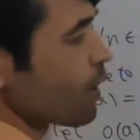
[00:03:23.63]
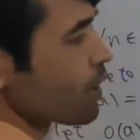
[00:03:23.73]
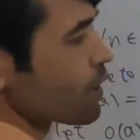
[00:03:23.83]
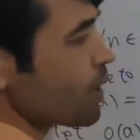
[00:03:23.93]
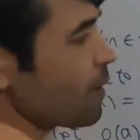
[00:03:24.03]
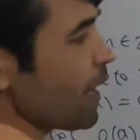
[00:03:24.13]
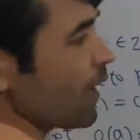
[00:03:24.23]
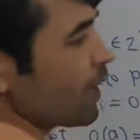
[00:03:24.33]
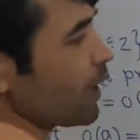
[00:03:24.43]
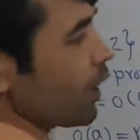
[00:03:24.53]

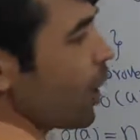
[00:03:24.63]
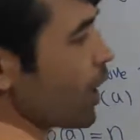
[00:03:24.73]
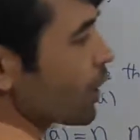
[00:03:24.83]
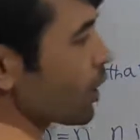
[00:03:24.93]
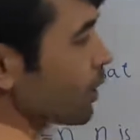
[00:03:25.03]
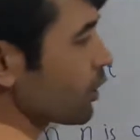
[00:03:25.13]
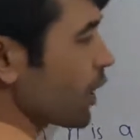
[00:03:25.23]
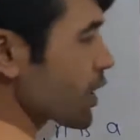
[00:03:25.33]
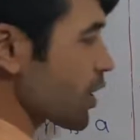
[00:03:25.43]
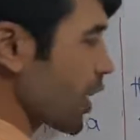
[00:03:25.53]
Similarly, I
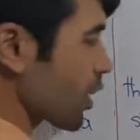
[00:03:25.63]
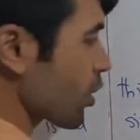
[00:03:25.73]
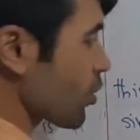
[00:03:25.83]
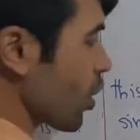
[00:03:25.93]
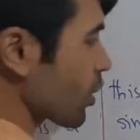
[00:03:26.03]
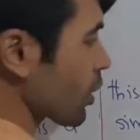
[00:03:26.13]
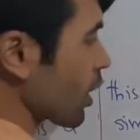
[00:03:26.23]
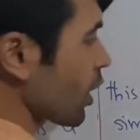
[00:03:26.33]
is not